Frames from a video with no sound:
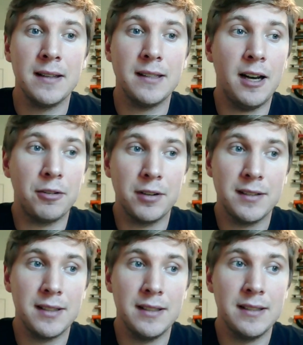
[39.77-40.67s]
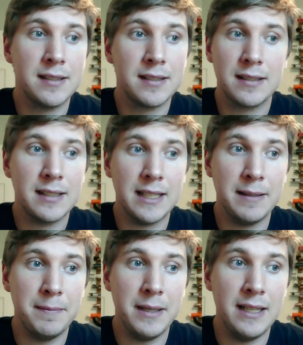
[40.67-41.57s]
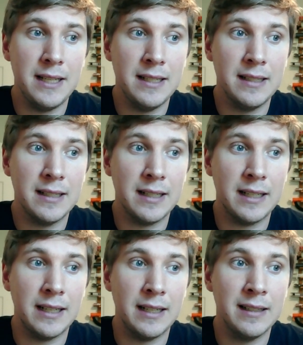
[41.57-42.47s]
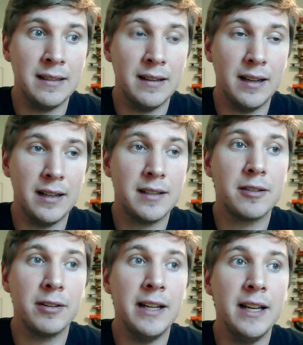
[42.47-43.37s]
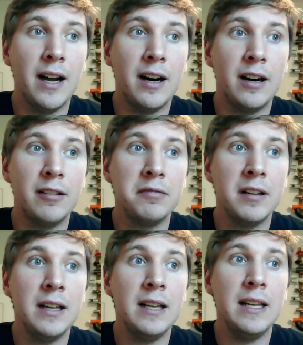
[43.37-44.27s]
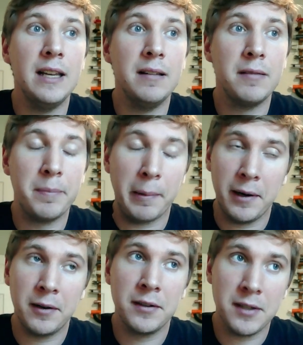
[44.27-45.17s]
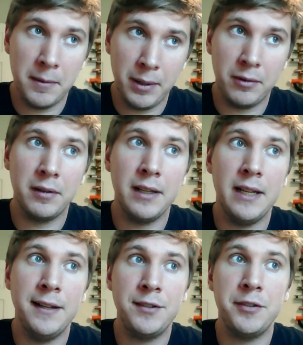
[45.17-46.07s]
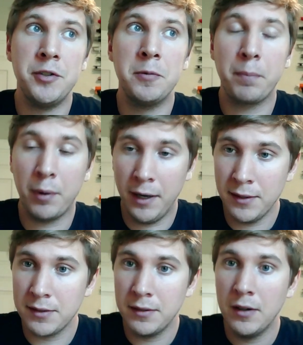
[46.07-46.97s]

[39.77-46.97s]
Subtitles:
tolerances can be a degree of the printer's ability to print,